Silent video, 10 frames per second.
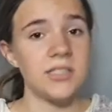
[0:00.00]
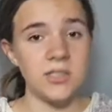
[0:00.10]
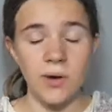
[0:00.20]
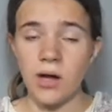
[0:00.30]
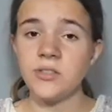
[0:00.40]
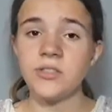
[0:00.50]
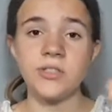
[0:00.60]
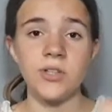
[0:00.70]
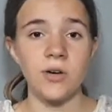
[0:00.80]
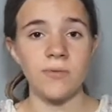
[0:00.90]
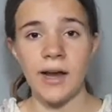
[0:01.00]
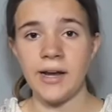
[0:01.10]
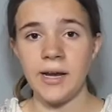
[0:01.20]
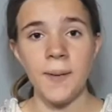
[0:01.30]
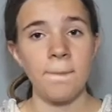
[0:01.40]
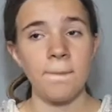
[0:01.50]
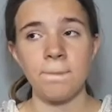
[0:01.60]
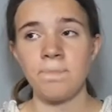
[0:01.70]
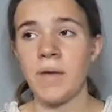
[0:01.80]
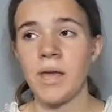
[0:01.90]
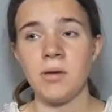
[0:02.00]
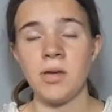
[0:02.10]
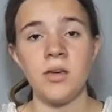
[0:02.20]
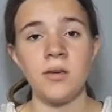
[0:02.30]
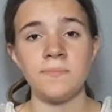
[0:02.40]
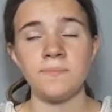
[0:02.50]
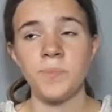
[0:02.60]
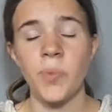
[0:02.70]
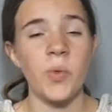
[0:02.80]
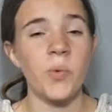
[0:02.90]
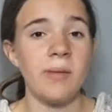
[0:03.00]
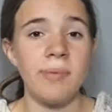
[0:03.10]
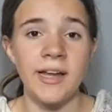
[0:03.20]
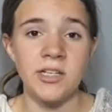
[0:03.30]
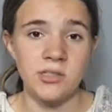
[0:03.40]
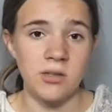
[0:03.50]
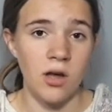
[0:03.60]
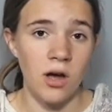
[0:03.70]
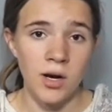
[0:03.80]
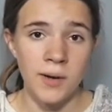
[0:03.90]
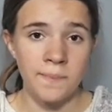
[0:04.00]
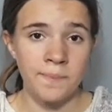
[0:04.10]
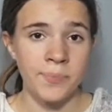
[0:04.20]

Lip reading: So I'll just start writing, maybe 3 pages long,